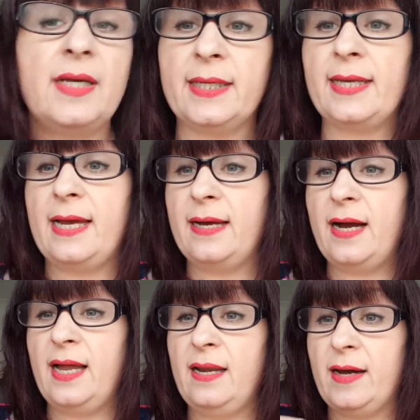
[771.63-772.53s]
Yeah,
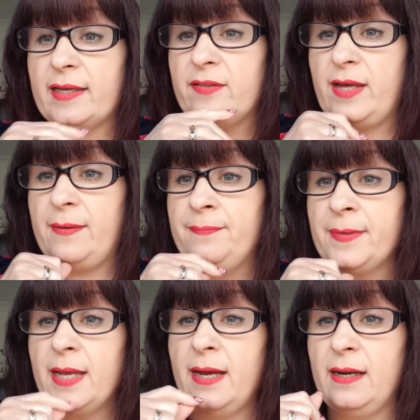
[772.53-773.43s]
I like that.
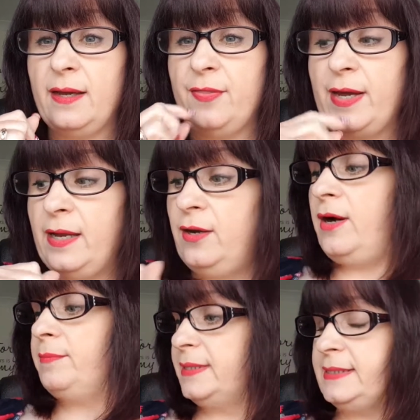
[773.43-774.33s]
I like that a lot.
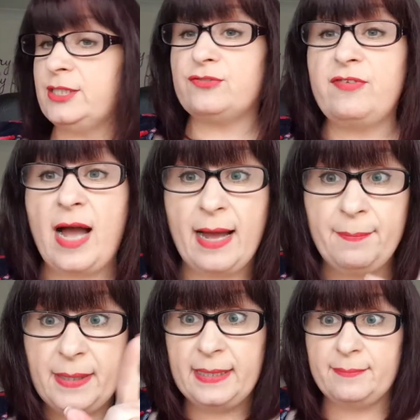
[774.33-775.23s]
I'm going to just grab
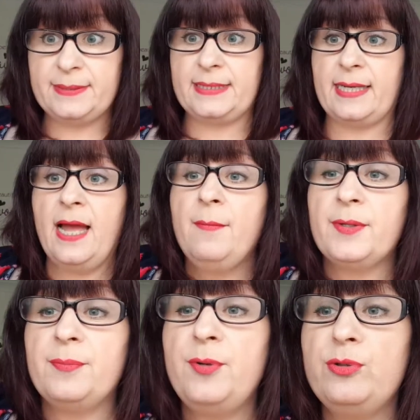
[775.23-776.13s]
a lipstick. I'm
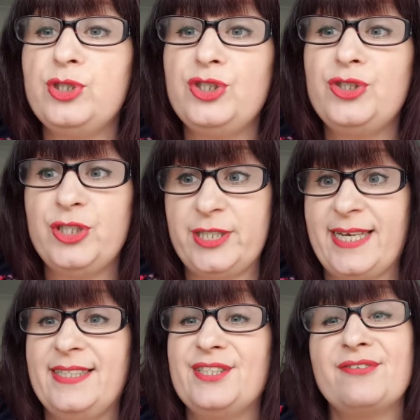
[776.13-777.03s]
going to pause you 2
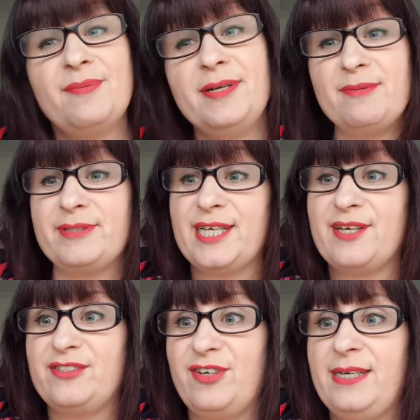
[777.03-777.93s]
seconds, grab a lipstick
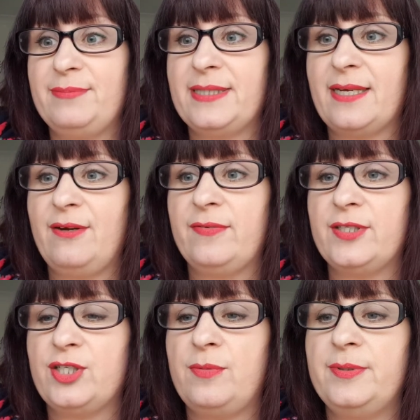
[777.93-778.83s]
and try lipstick over
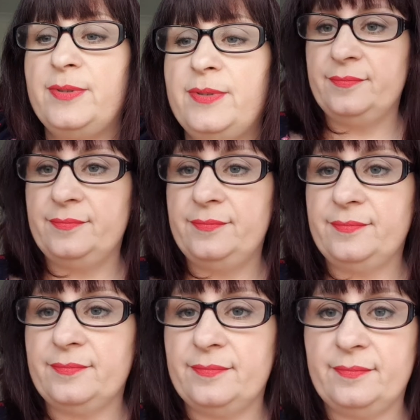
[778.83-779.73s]
the top as well. Hold on.